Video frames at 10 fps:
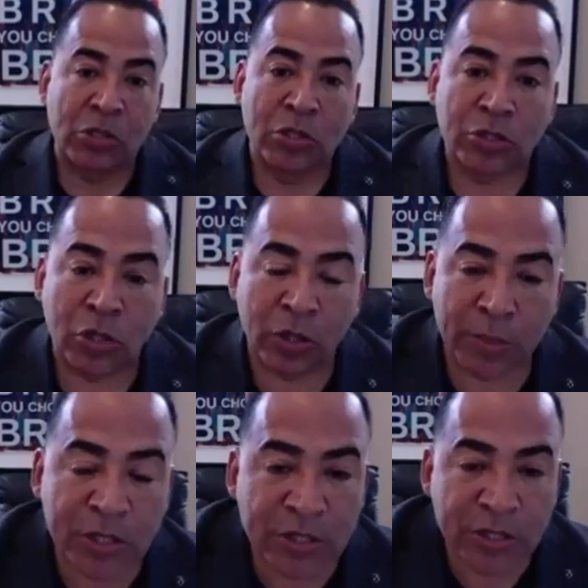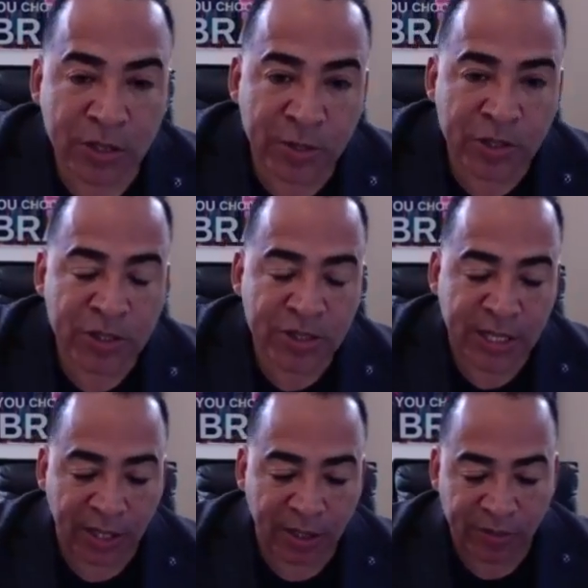So let me just
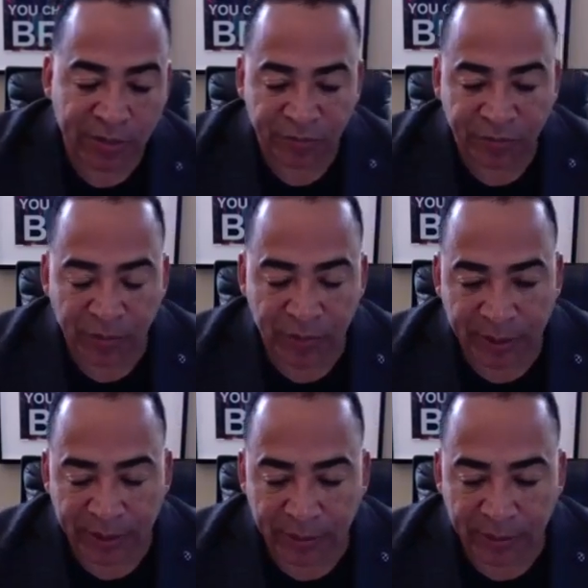take you there for a minute.